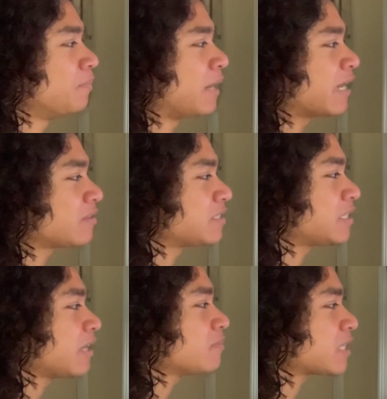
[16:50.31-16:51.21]
But at the
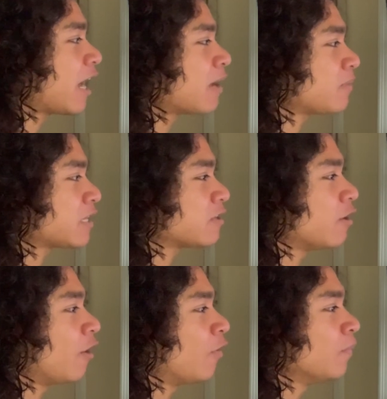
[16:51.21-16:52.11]
same time, like, you
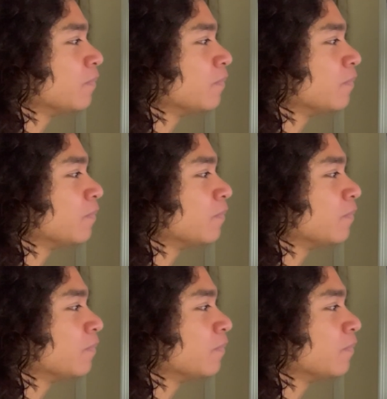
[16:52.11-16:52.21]
know,